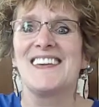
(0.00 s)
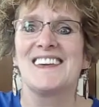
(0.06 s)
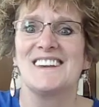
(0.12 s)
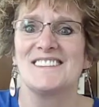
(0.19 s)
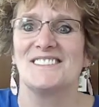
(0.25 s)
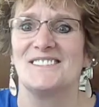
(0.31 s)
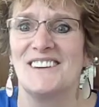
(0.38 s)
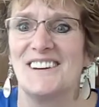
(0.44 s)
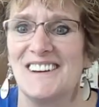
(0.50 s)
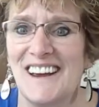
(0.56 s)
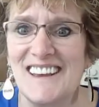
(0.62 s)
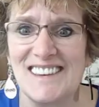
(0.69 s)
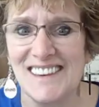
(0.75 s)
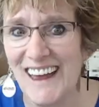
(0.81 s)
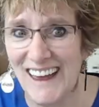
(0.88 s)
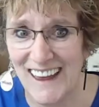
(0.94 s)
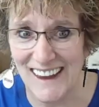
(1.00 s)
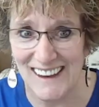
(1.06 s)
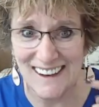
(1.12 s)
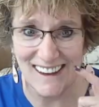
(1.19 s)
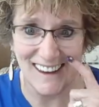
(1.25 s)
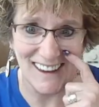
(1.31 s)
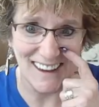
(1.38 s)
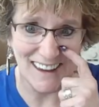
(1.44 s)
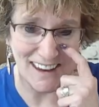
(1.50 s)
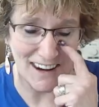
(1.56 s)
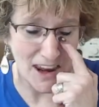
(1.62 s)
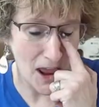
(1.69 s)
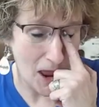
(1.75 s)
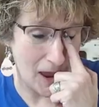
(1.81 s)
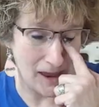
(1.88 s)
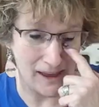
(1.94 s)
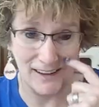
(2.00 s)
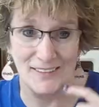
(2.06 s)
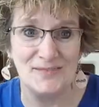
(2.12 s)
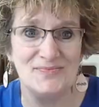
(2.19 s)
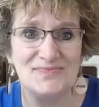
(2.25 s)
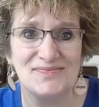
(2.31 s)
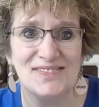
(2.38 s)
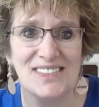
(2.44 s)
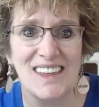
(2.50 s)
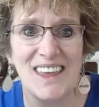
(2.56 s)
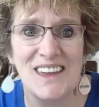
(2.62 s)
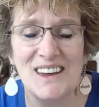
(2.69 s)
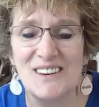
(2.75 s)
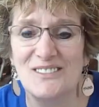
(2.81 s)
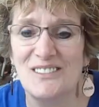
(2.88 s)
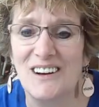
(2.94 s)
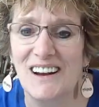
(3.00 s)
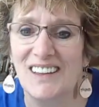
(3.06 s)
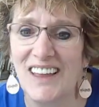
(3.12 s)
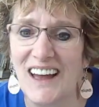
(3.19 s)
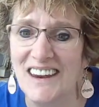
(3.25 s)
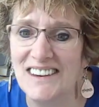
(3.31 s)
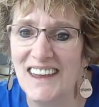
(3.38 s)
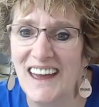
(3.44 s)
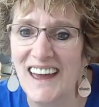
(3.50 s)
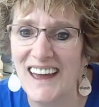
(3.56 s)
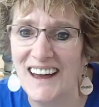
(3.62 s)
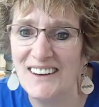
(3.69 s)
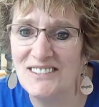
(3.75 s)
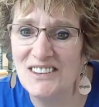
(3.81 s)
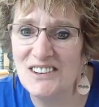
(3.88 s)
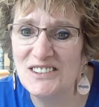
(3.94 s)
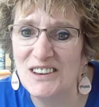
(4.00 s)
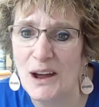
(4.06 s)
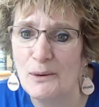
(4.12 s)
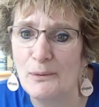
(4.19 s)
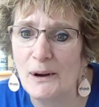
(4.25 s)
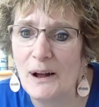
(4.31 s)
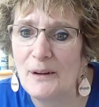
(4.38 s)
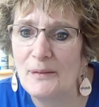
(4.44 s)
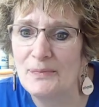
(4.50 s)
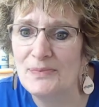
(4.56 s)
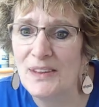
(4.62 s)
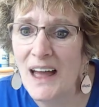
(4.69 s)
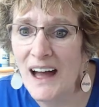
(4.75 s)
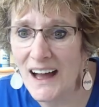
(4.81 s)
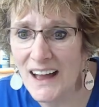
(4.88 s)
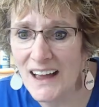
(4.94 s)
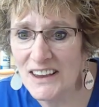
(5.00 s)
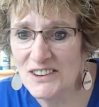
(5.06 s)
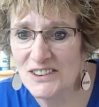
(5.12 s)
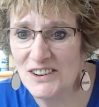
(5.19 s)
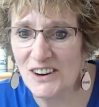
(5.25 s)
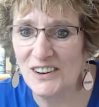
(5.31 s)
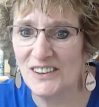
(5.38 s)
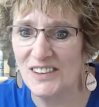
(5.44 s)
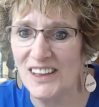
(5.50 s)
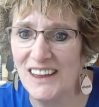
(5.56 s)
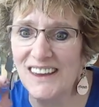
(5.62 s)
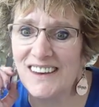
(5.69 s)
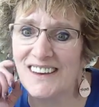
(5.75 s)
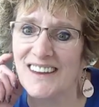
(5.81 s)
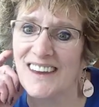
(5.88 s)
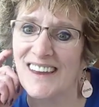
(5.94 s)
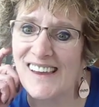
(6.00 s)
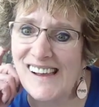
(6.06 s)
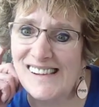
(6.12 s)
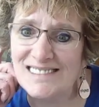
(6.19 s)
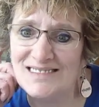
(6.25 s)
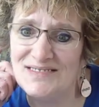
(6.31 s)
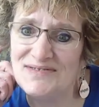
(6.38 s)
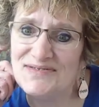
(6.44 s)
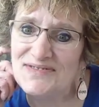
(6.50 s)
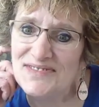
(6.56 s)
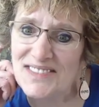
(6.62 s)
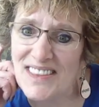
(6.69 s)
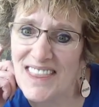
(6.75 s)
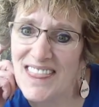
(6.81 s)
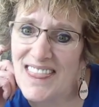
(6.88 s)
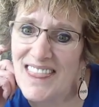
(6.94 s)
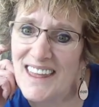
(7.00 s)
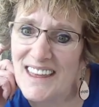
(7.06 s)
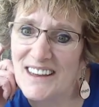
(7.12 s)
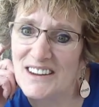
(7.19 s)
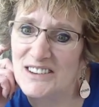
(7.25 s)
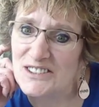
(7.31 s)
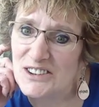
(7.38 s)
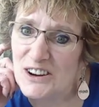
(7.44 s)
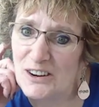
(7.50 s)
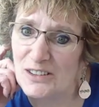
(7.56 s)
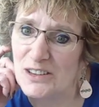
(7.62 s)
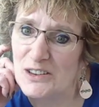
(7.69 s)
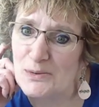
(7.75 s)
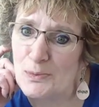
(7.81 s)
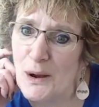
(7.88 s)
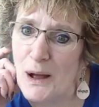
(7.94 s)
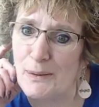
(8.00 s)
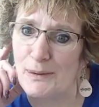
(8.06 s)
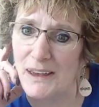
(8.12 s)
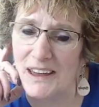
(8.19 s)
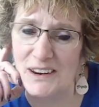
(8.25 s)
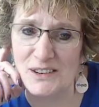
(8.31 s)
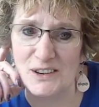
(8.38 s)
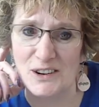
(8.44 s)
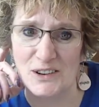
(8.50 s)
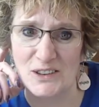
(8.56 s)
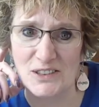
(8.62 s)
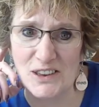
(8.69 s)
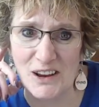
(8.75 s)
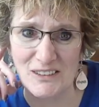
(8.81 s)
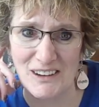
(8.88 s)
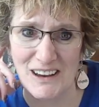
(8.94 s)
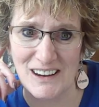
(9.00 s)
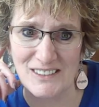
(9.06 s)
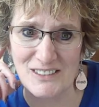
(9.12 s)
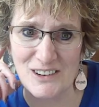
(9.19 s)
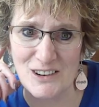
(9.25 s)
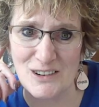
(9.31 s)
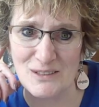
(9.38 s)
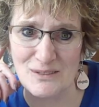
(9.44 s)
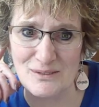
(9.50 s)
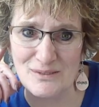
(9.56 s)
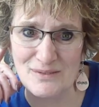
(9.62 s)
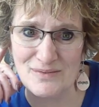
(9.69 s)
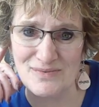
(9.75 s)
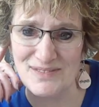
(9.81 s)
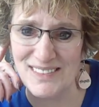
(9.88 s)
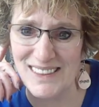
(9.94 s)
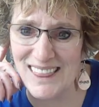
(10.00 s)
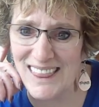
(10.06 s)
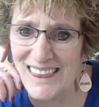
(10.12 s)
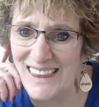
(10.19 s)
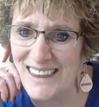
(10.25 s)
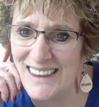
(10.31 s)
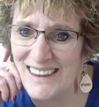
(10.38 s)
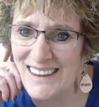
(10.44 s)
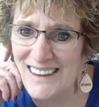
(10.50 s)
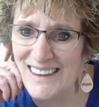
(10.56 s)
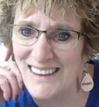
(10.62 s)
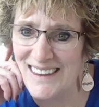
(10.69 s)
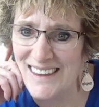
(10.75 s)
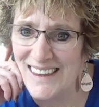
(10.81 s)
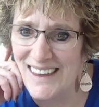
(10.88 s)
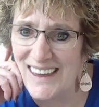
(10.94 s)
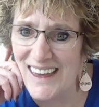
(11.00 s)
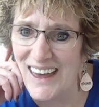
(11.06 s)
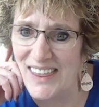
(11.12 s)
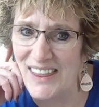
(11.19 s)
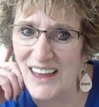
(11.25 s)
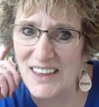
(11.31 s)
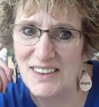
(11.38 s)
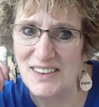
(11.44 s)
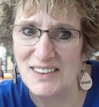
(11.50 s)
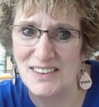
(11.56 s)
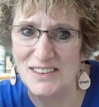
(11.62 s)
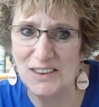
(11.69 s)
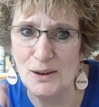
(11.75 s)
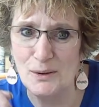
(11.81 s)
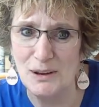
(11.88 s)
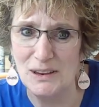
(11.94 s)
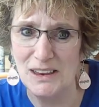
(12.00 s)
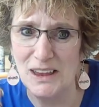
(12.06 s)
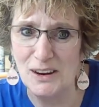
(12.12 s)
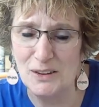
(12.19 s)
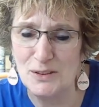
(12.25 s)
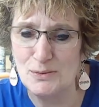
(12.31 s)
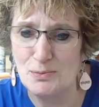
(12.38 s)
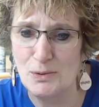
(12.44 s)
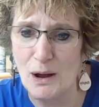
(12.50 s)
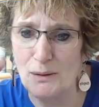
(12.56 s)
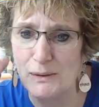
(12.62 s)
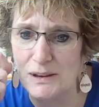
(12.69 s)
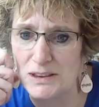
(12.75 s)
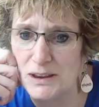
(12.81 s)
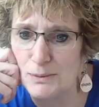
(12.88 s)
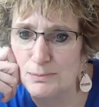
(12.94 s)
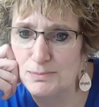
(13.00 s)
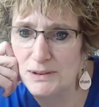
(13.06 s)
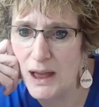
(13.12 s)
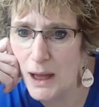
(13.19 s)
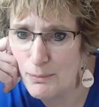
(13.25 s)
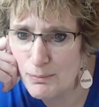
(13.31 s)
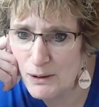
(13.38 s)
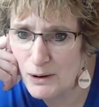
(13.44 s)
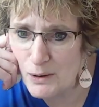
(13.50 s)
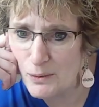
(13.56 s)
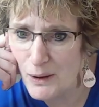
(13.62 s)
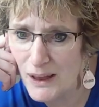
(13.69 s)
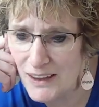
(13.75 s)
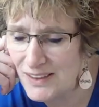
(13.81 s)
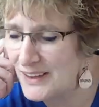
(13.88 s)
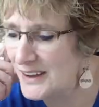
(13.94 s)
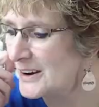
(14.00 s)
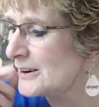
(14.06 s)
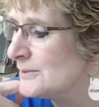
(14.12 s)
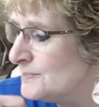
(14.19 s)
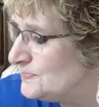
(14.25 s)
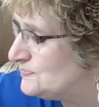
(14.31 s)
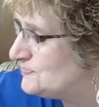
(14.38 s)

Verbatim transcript: Because we're excited. We're glad to have you, Deborah. Hi, Shirley. Shirley's probably in her sewing room. And that sewing needle's probably tip-tapping away there.